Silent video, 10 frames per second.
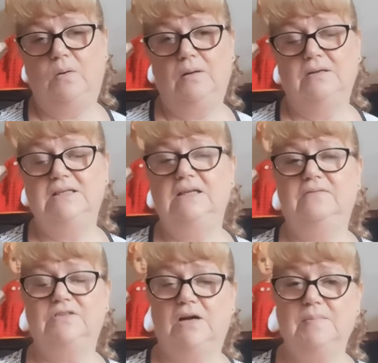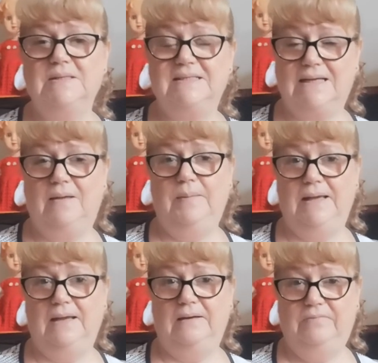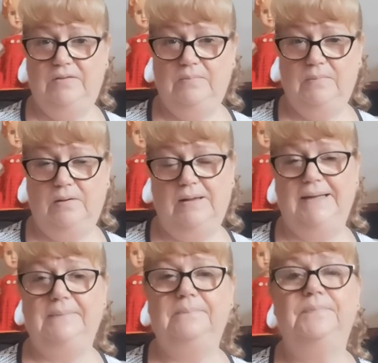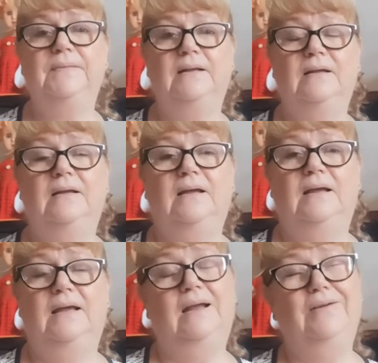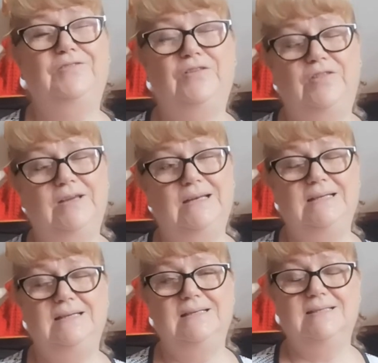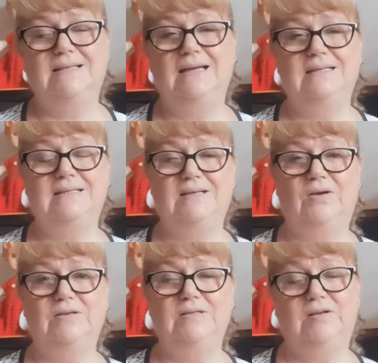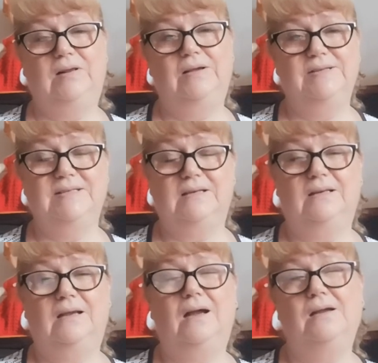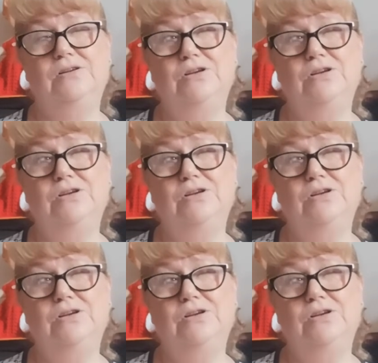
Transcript: quality of diamonds coming out of the mine. And after 30 years, they decided to close it. I